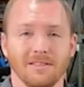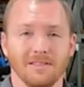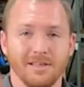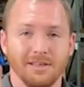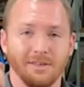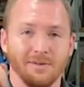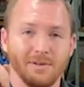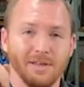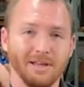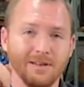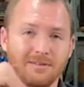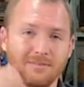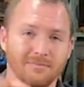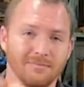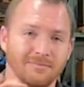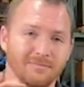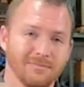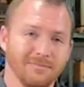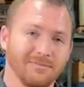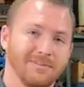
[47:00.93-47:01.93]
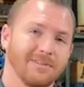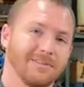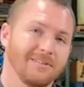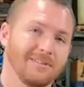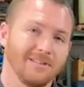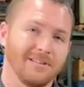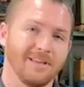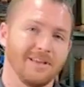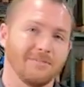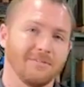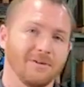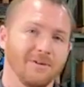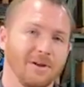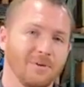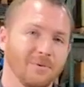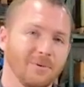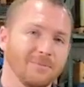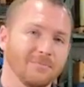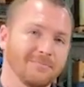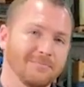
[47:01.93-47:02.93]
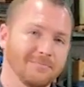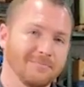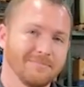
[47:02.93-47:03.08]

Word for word: Thank you again. Have a great one.